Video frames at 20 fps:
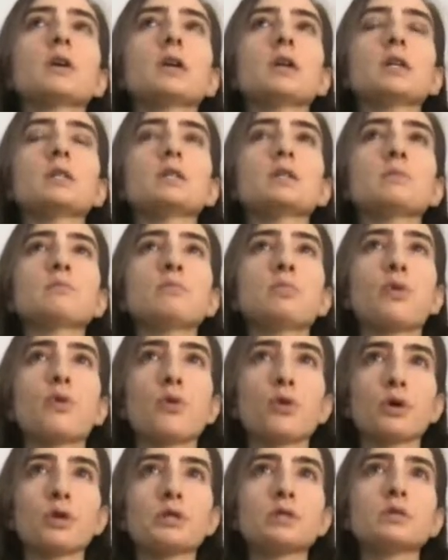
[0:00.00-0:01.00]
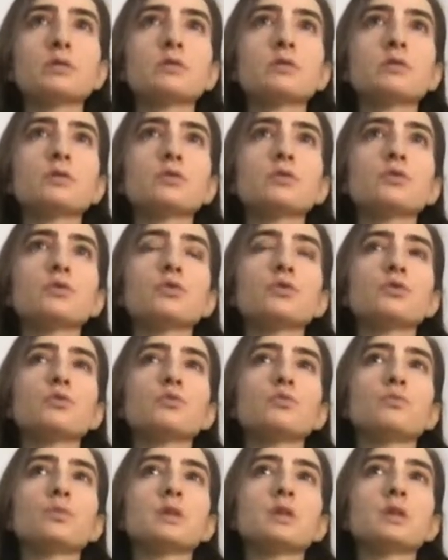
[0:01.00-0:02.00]
it's important
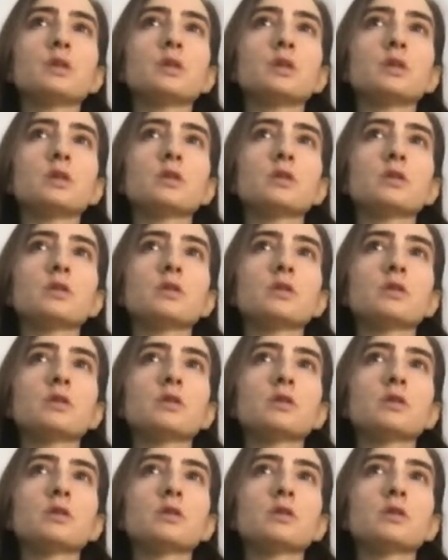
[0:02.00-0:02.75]
to be